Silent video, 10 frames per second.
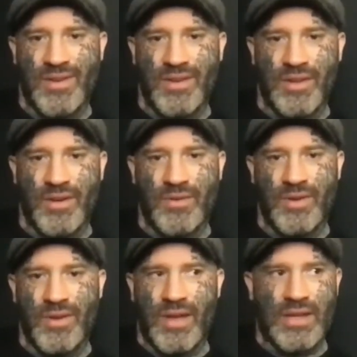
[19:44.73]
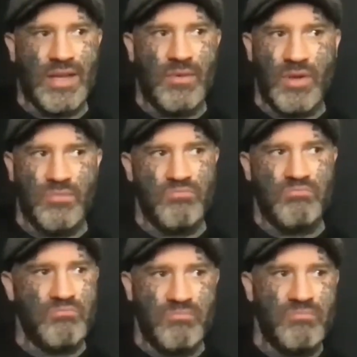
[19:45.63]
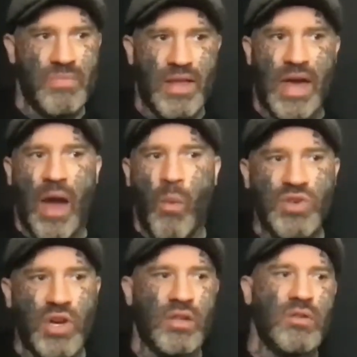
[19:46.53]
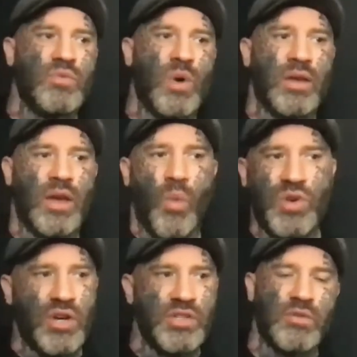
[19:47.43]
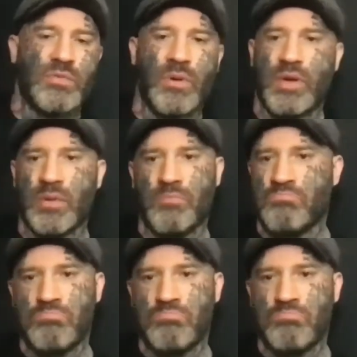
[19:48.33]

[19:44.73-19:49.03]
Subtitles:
You know, it's like, well, I wish I could lose weight. I wish I could stop smoking.